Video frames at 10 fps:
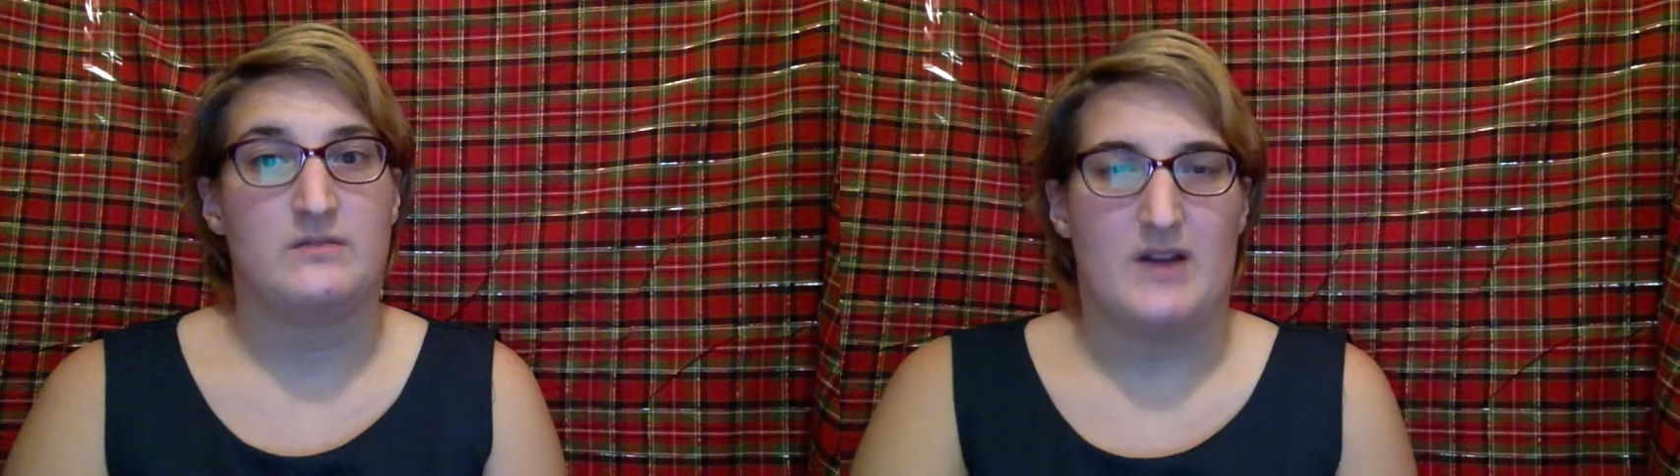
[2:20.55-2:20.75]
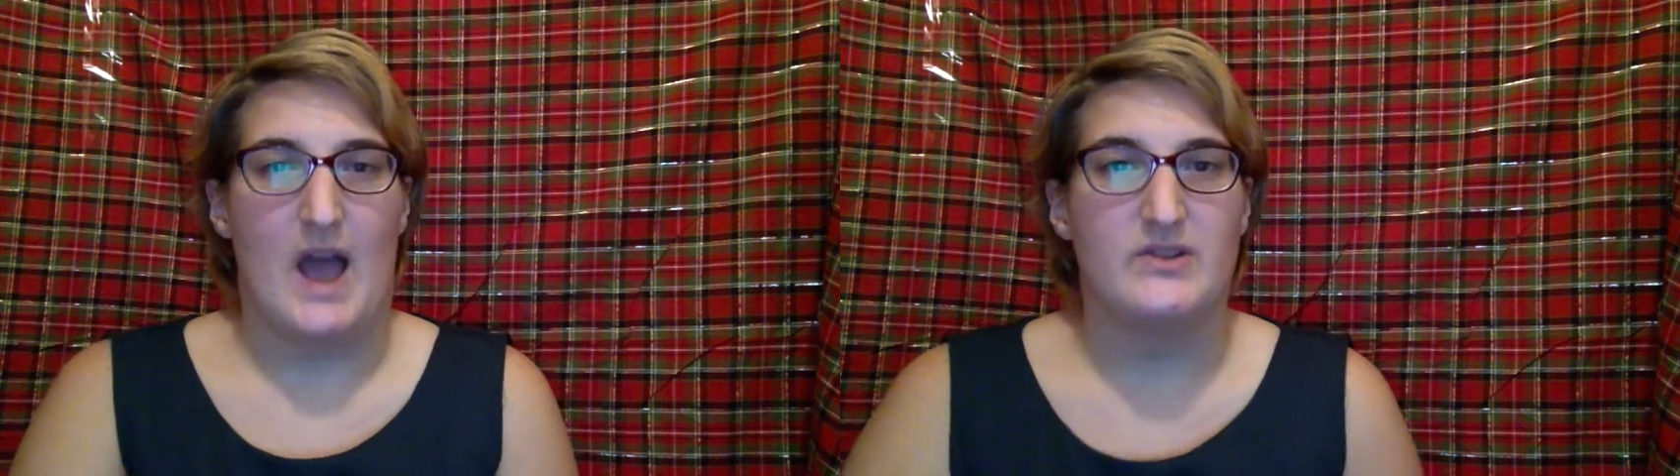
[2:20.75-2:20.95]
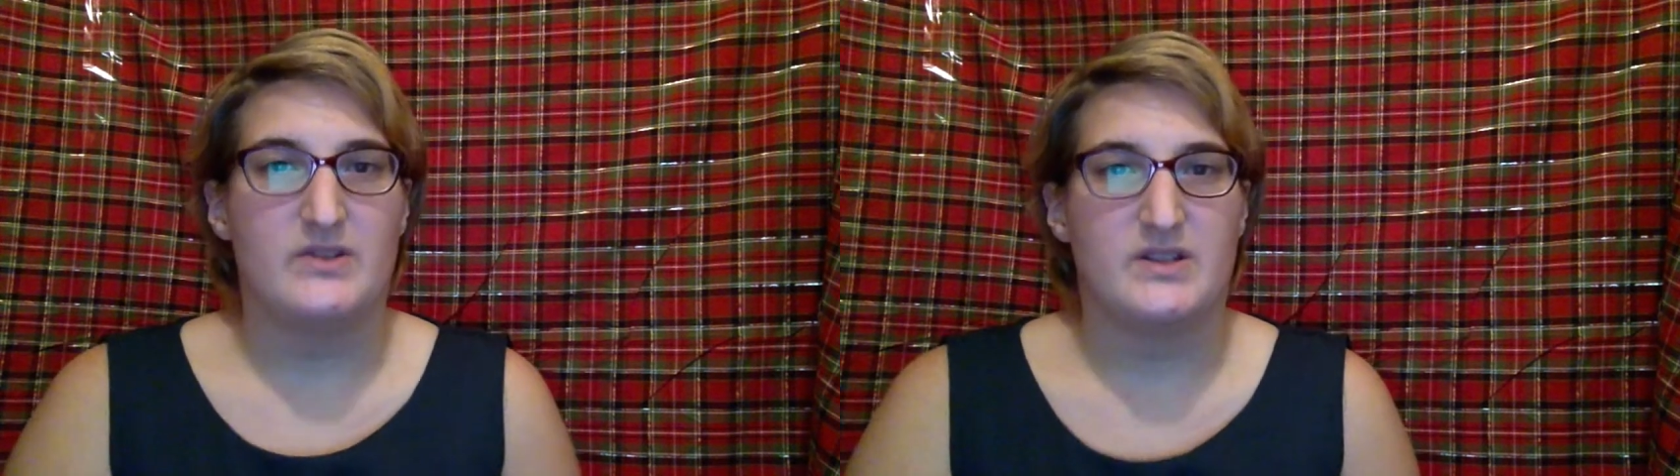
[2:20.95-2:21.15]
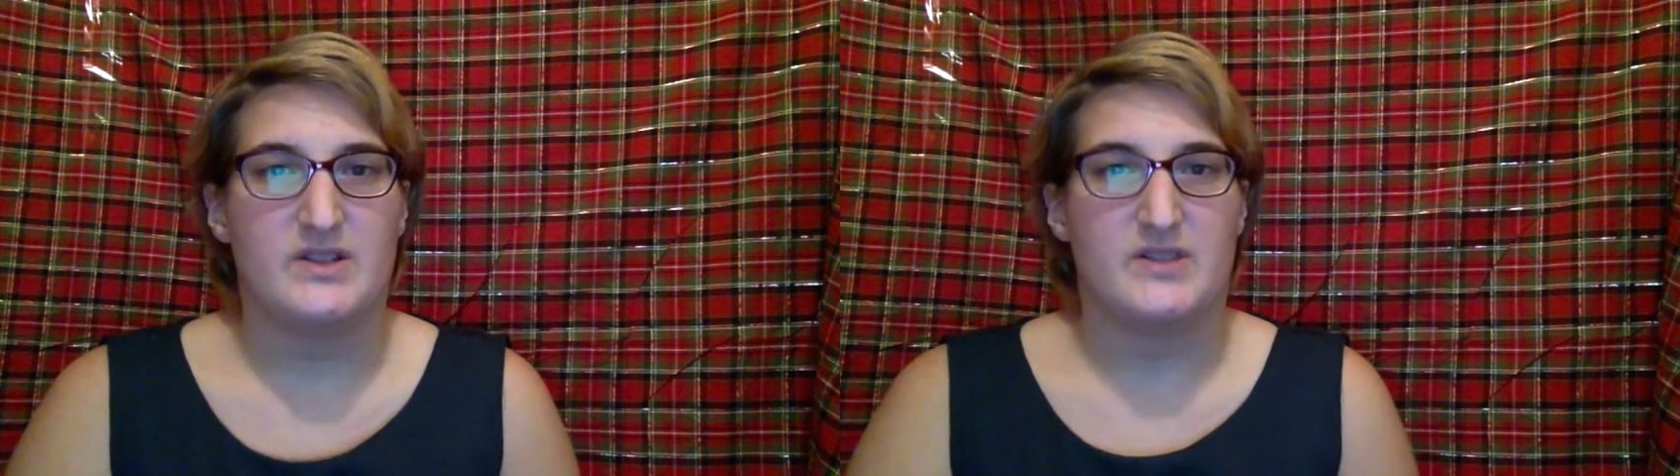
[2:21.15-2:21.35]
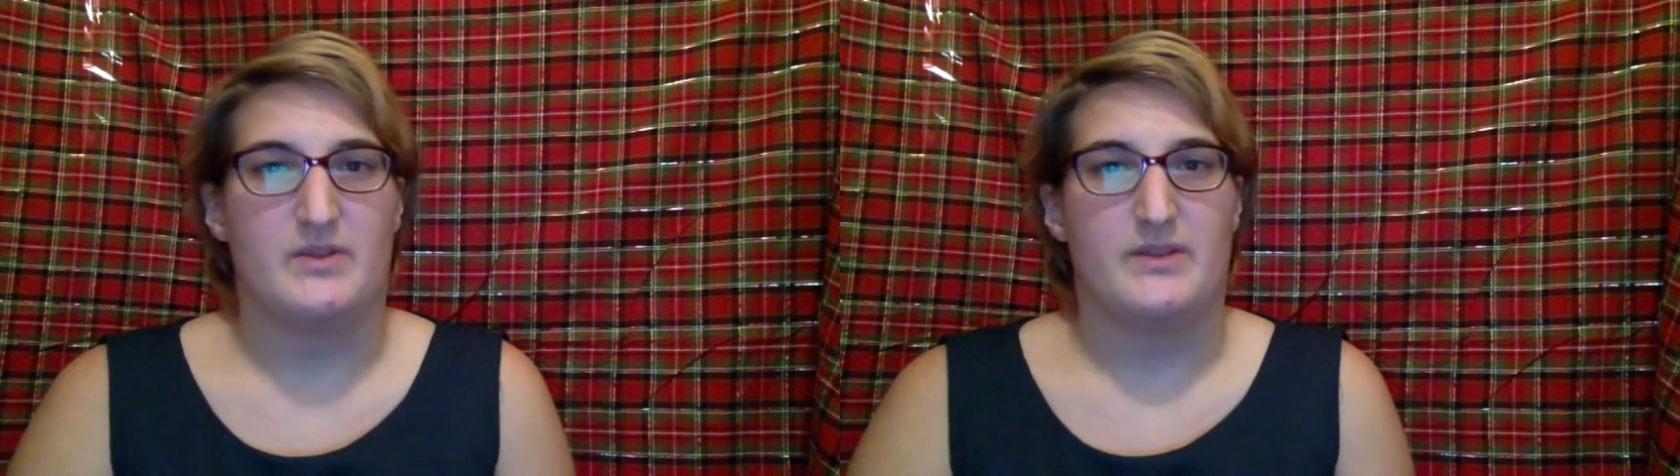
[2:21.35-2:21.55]
I chose to
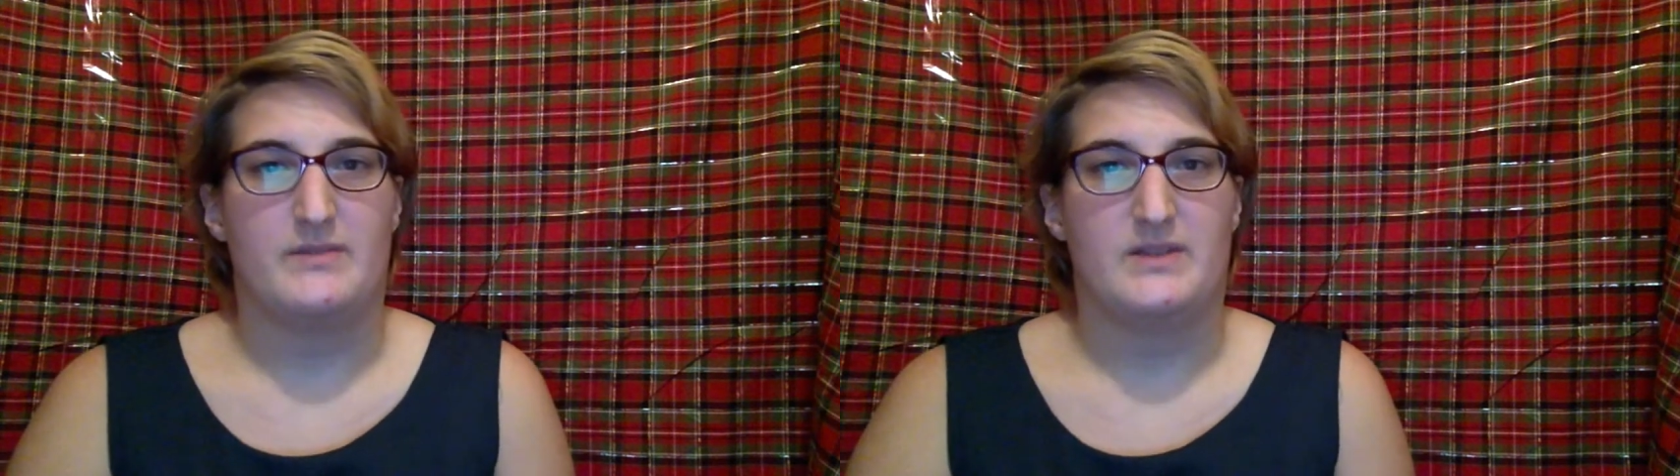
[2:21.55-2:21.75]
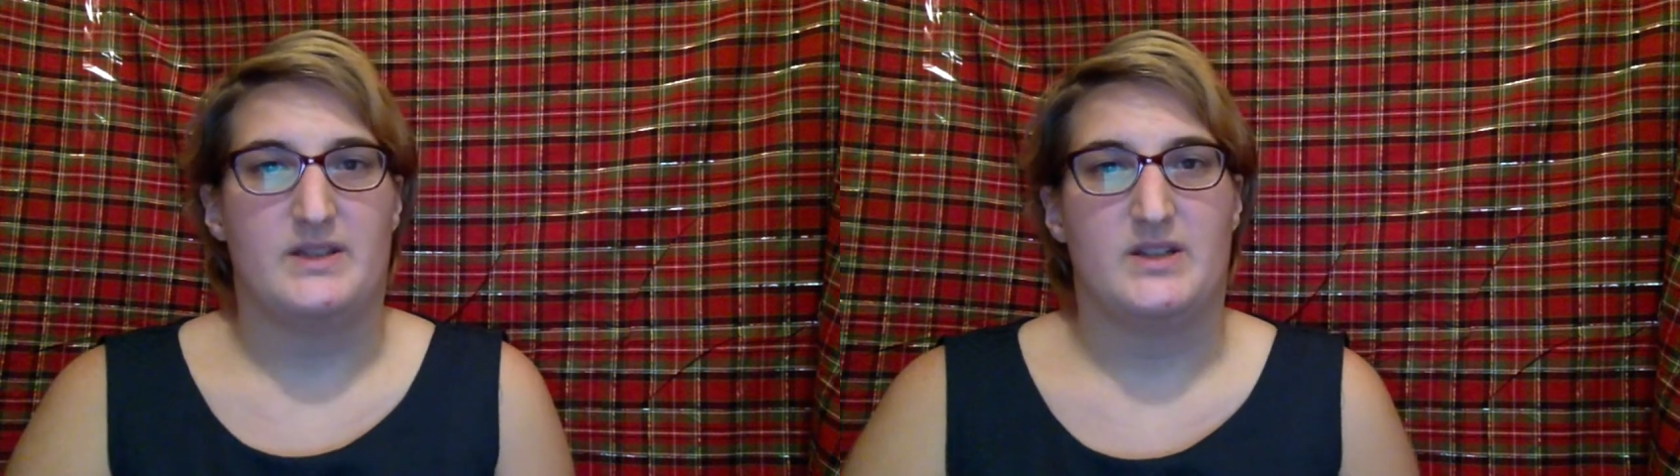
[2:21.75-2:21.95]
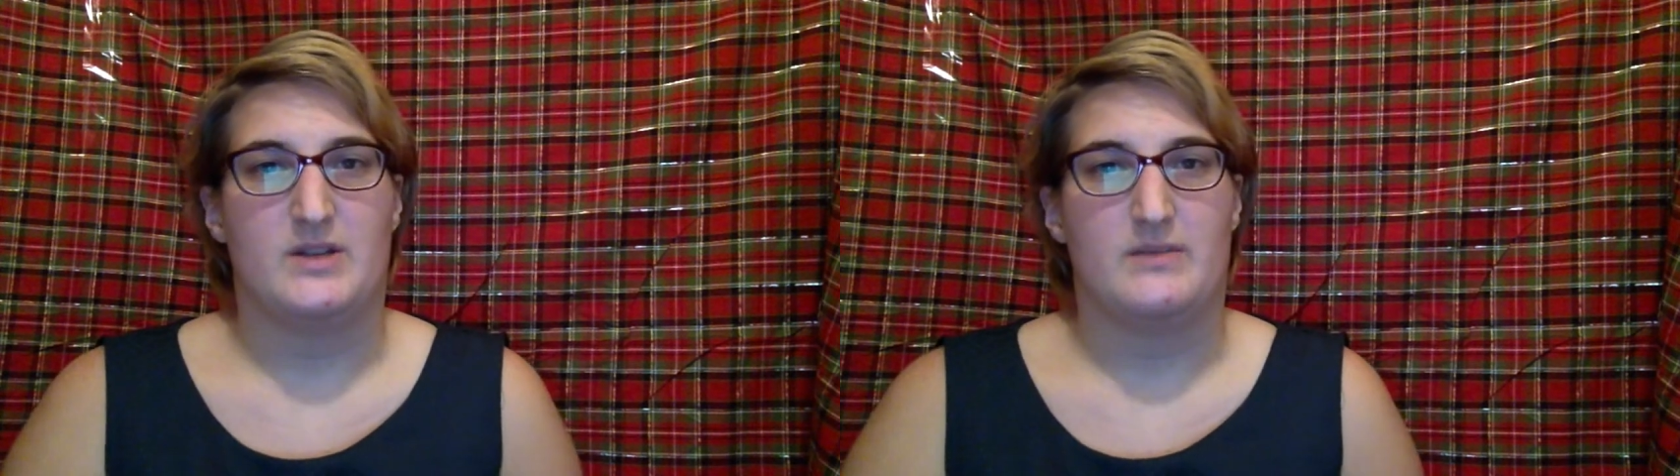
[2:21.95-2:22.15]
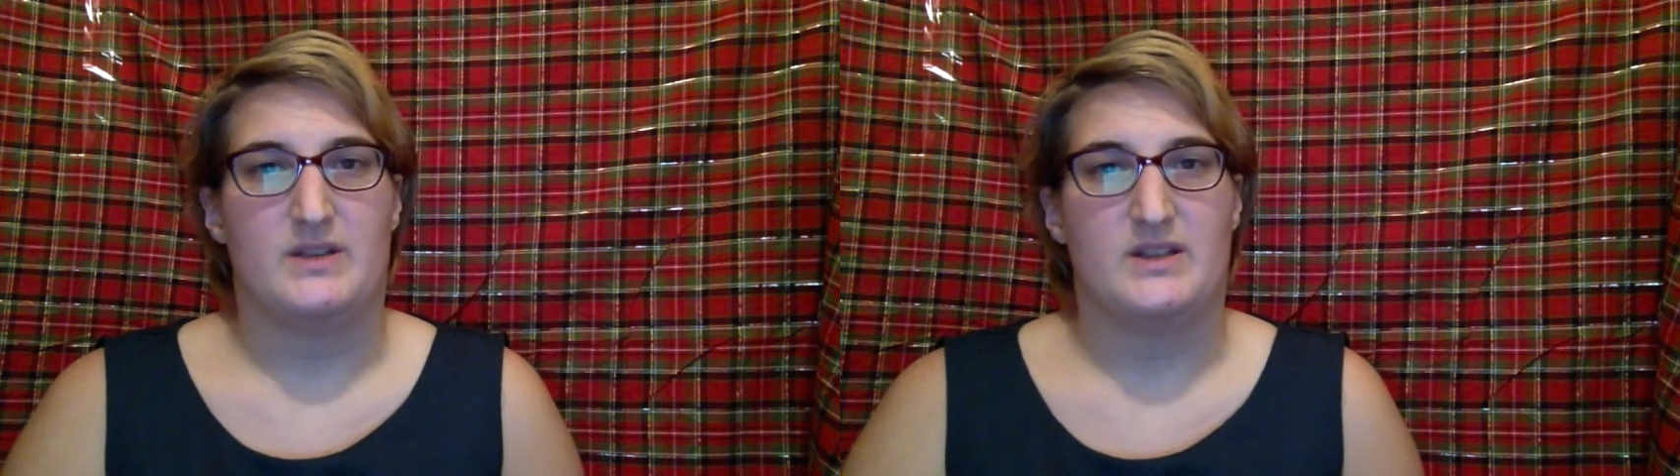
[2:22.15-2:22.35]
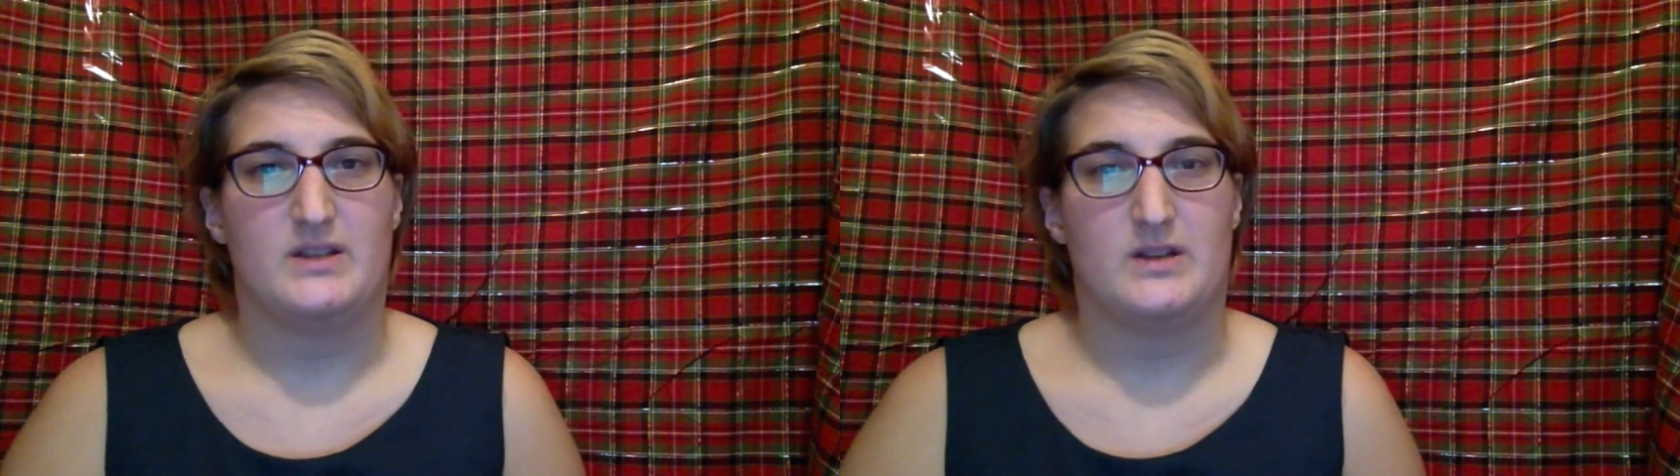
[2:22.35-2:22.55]
support them this year
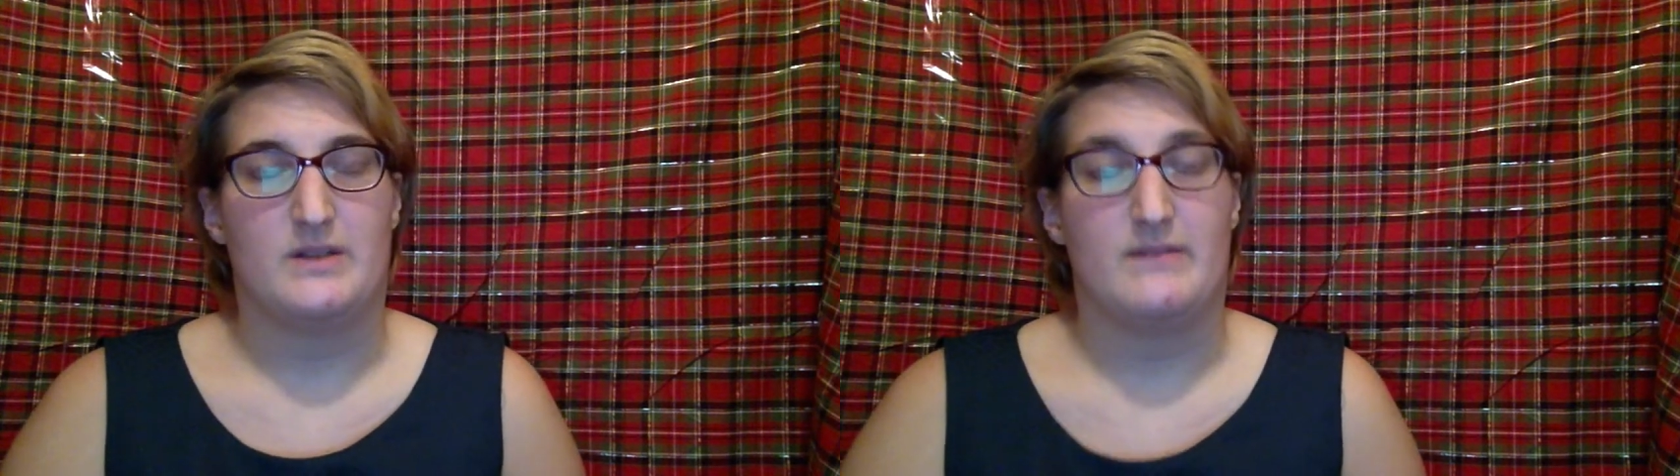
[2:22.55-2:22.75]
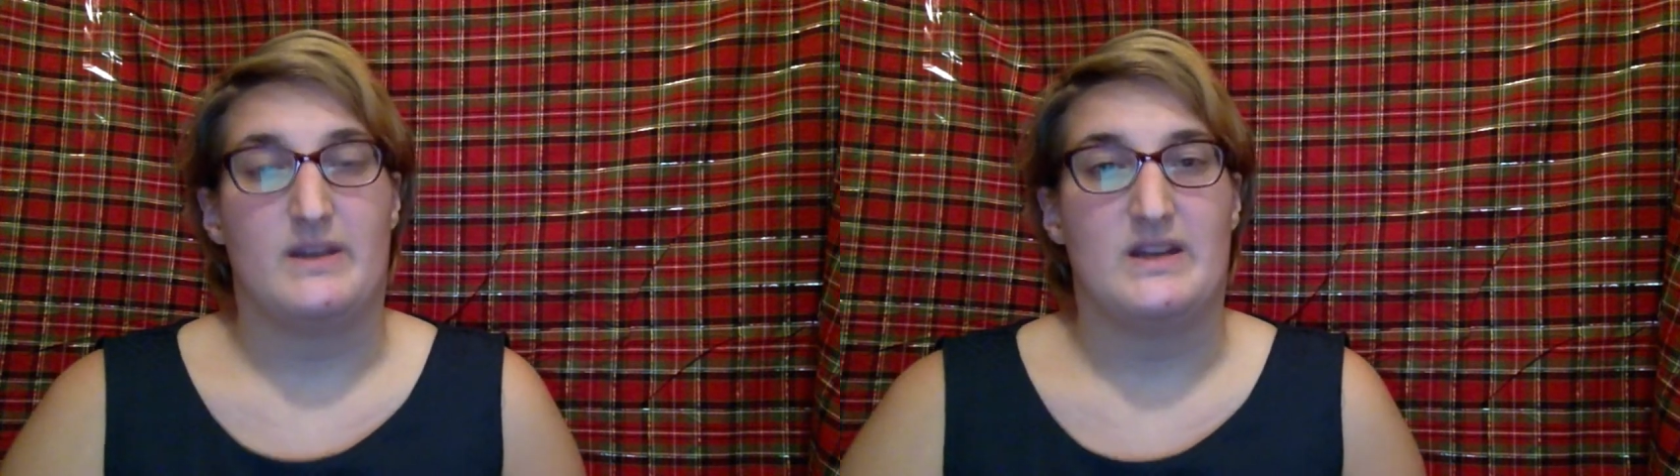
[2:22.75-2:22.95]
because they're committed